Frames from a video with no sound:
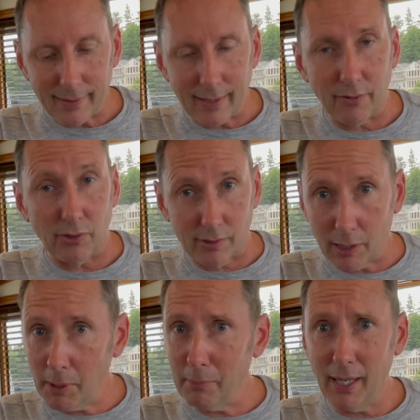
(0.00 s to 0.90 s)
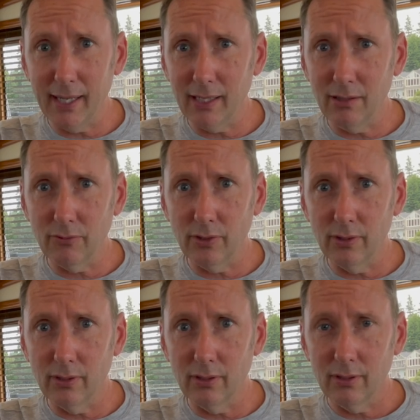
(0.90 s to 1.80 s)
if you're thinking about buying an
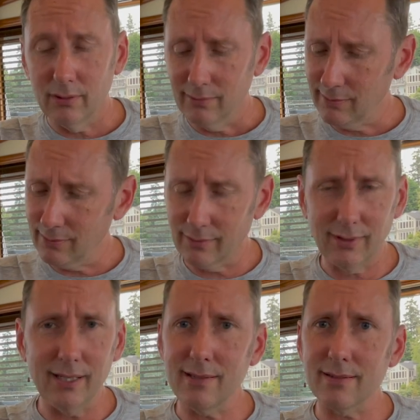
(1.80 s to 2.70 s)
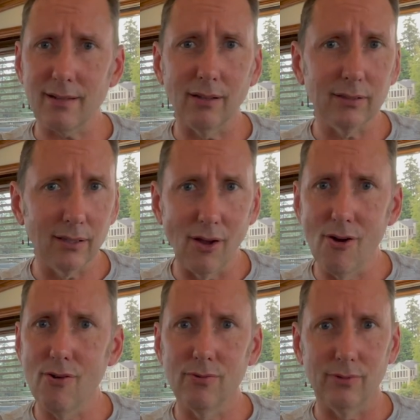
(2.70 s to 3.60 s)
inverter, this
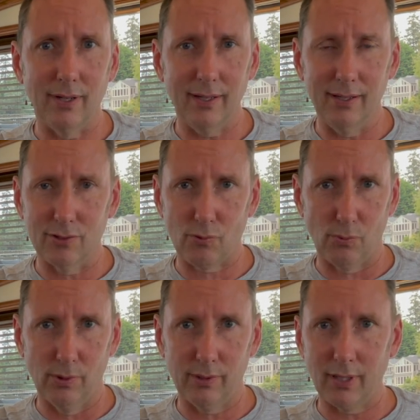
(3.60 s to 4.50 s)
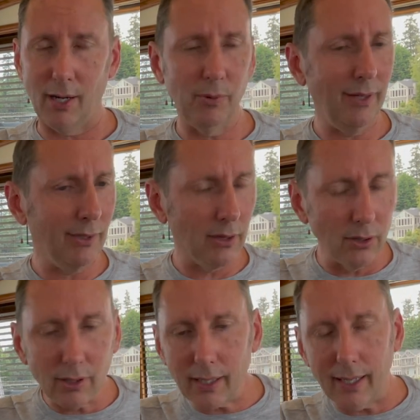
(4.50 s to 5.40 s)
alone is worth it. I wouldn't even
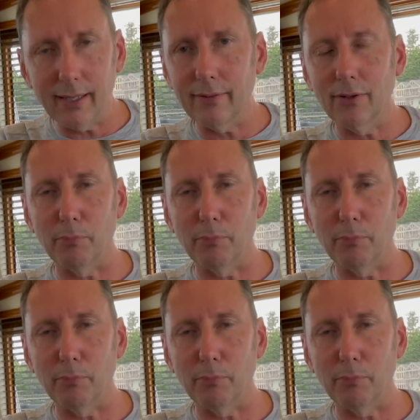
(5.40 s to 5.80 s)
look at another